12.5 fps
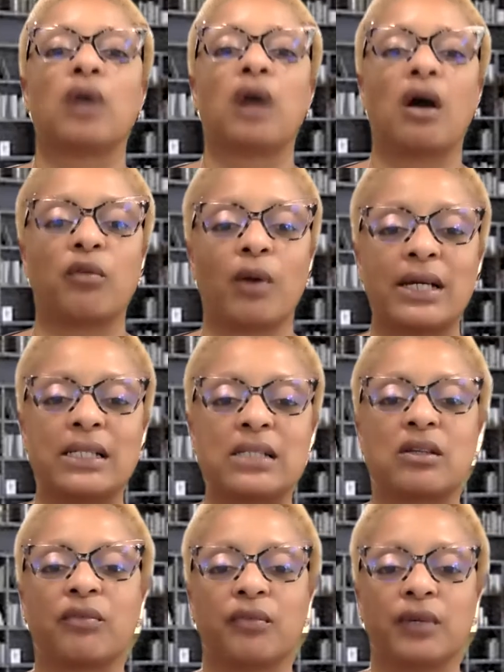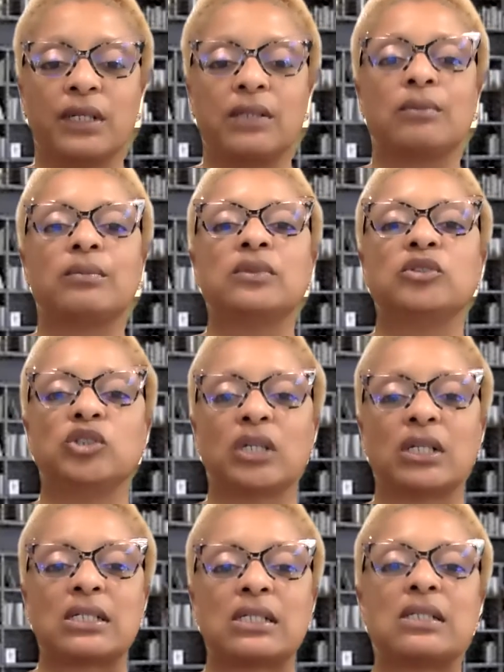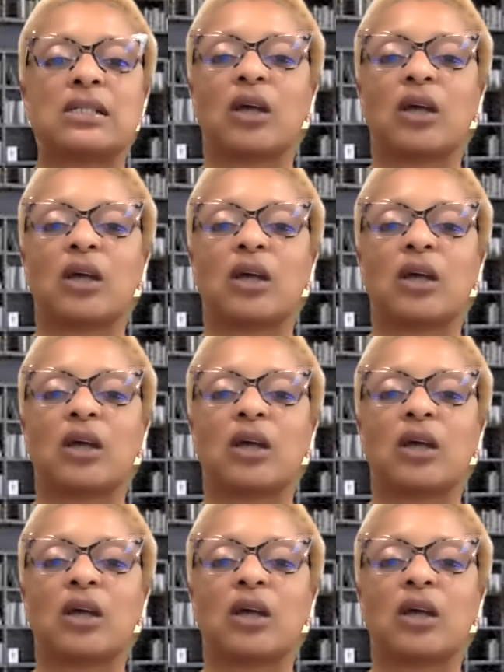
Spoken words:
our rights, freedom, justice,